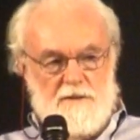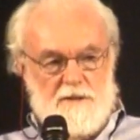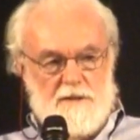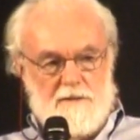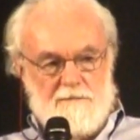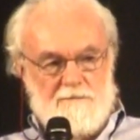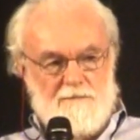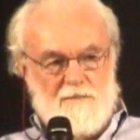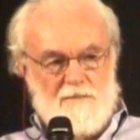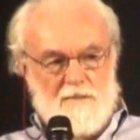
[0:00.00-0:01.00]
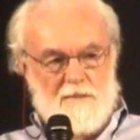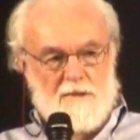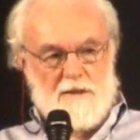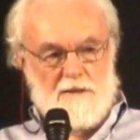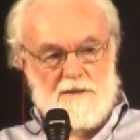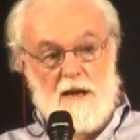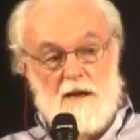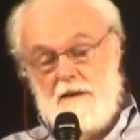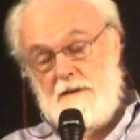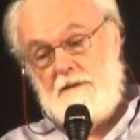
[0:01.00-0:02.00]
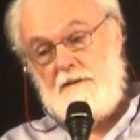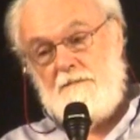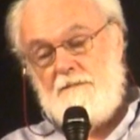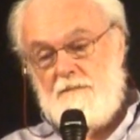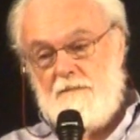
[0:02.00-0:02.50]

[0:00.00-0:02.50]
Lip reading: Union, saying